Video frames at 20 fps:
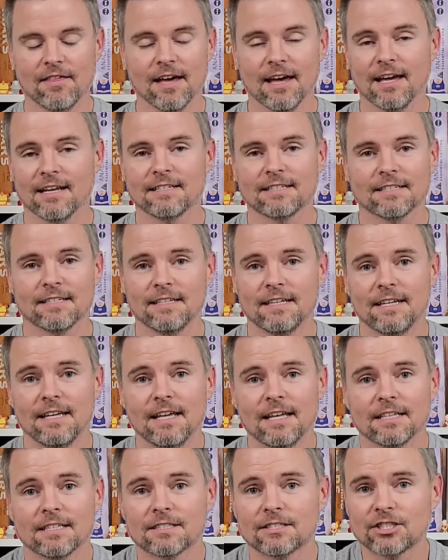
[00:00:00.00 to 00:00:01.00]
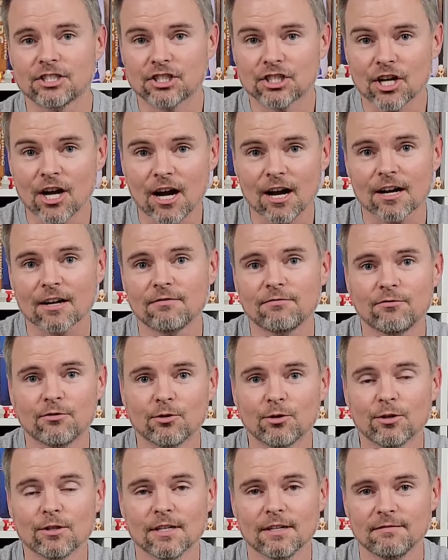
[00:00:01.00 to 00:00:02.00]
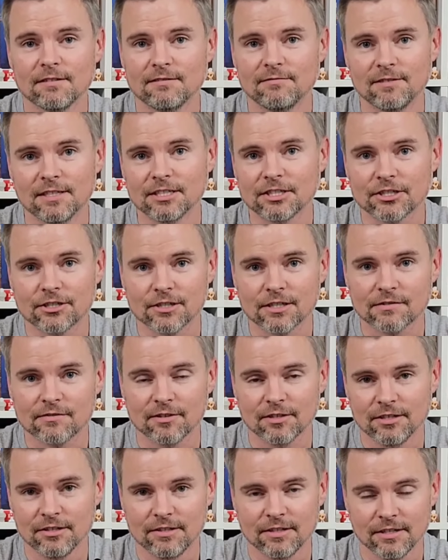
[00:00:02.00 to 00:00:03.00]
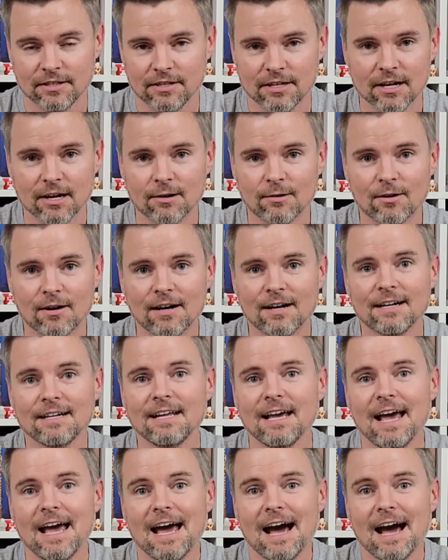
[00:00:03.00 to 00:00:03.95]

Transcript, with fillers: that it's chock full of adventures for you to go on